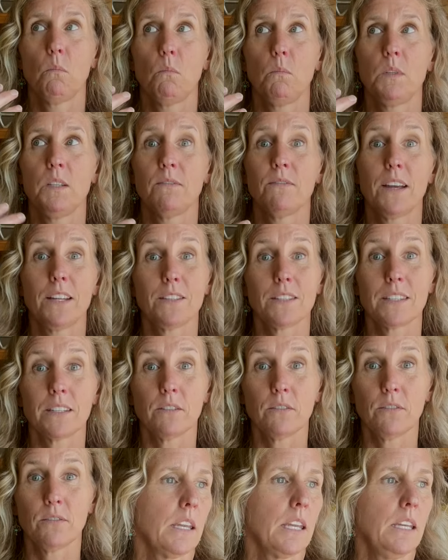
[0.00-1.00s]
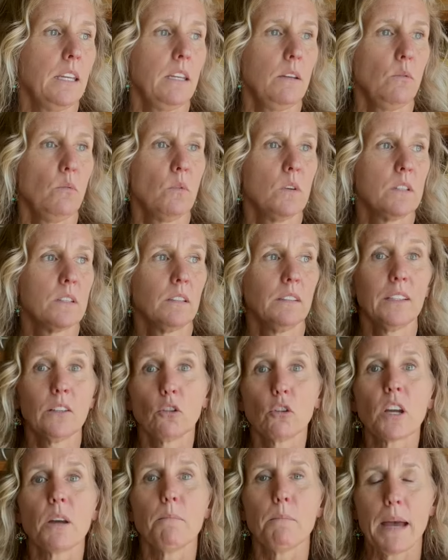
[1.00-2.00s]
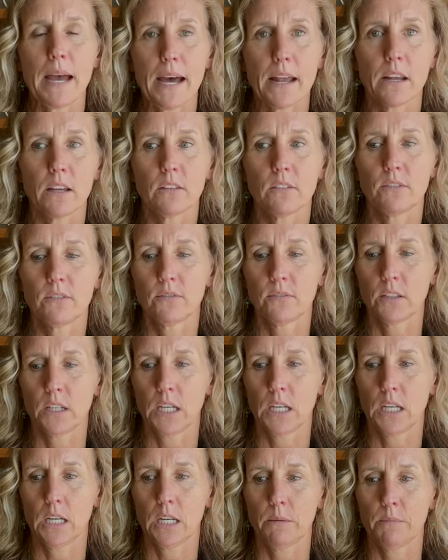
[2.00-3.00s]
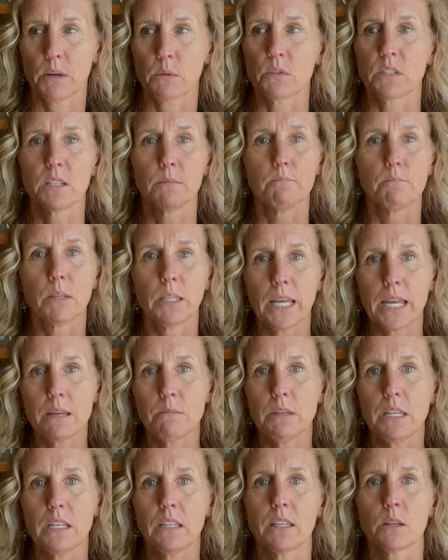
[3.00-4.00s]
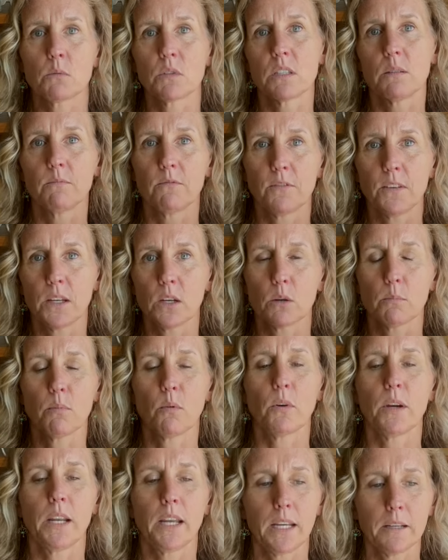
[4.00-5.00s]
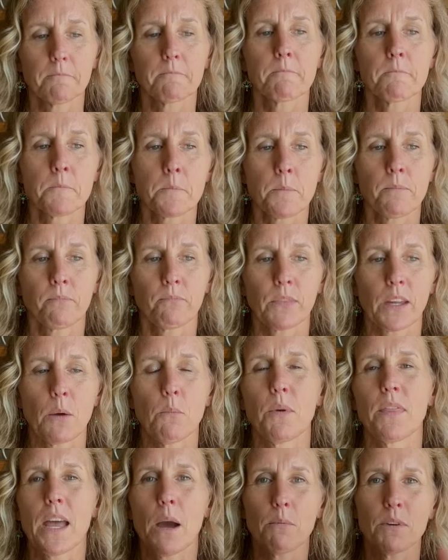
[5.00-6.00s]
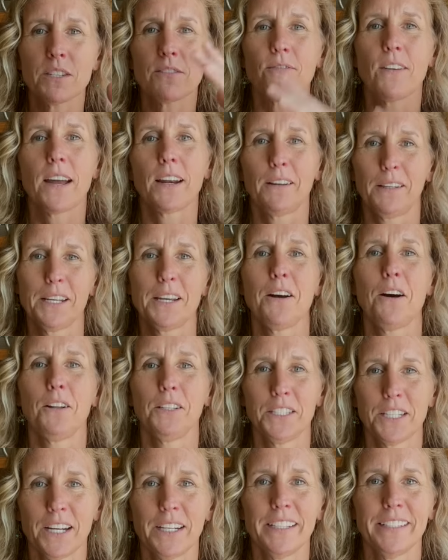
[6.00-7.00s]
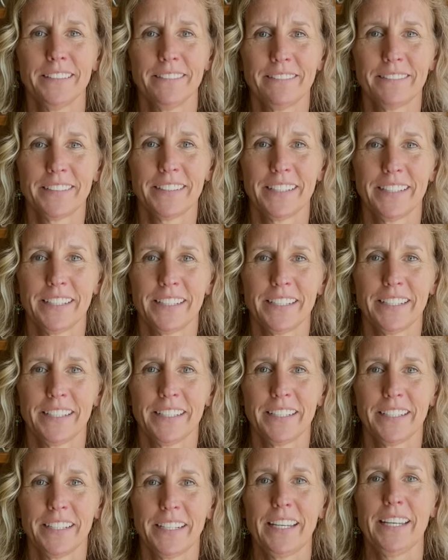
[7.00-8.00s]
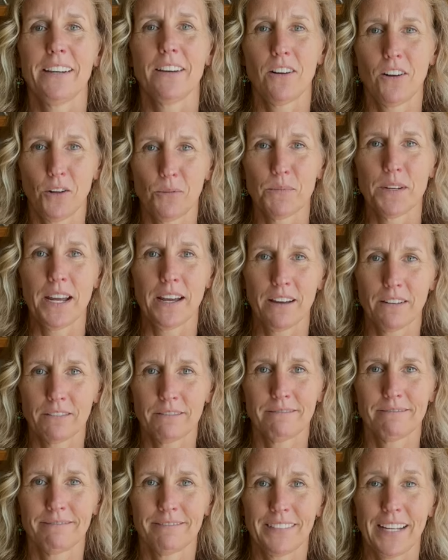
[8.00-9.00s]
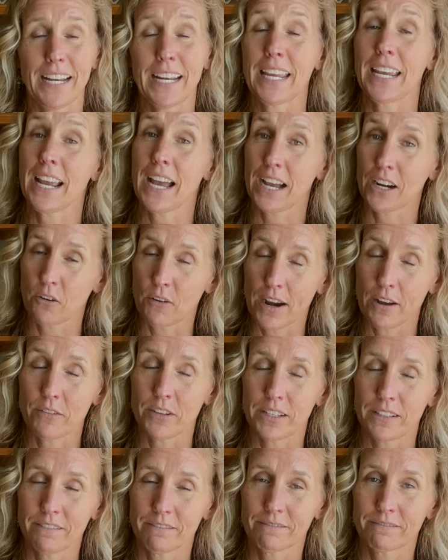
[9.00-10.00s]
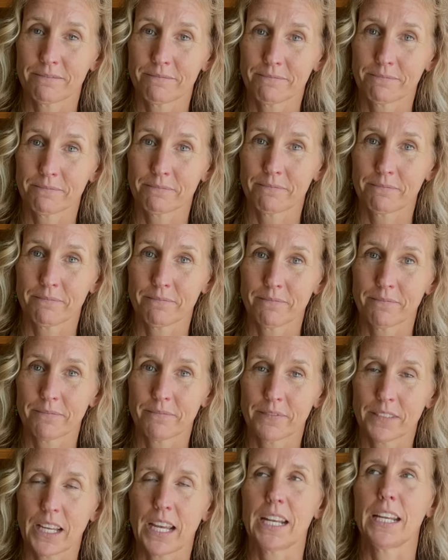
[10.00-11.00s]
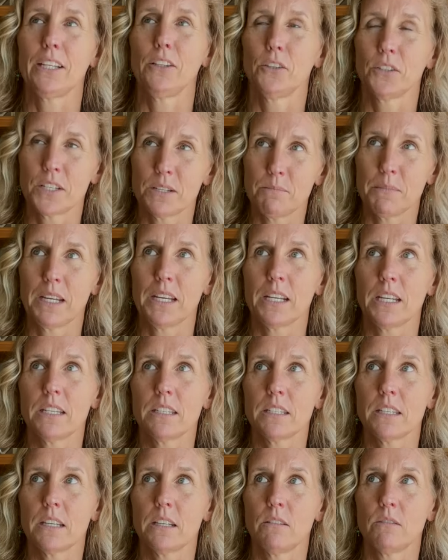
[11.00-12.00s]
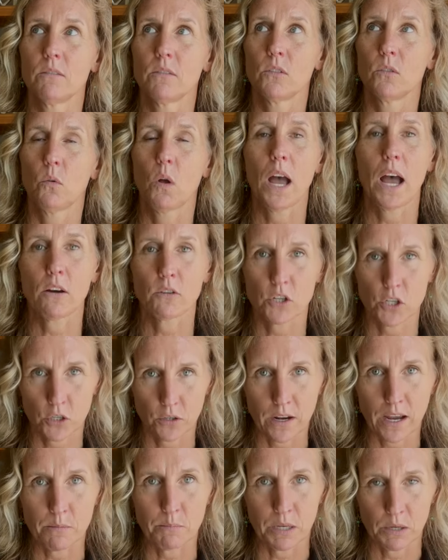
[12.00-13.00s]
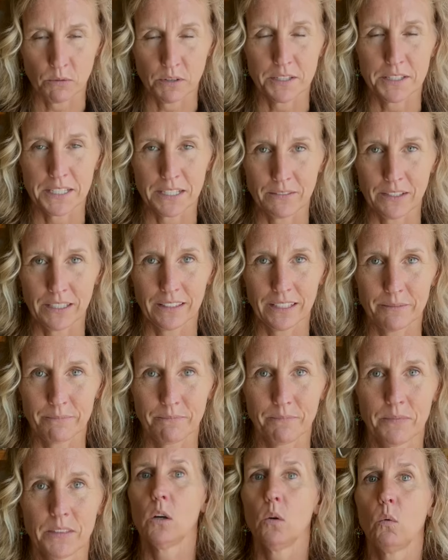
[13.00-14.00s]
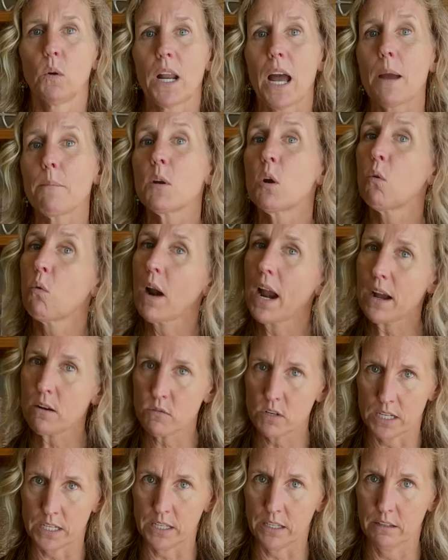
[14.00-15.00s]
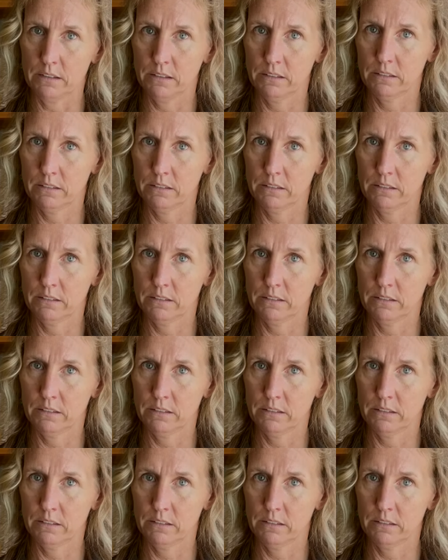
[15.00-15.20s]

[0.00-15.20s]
defensive. He was a little combative. Um, there was some blaming, there was some finger pointing. And when that was finally all done, he calmed down and he got grounded. And he looked at me and he said, Well, how should I be receiving them? When I'm grounded,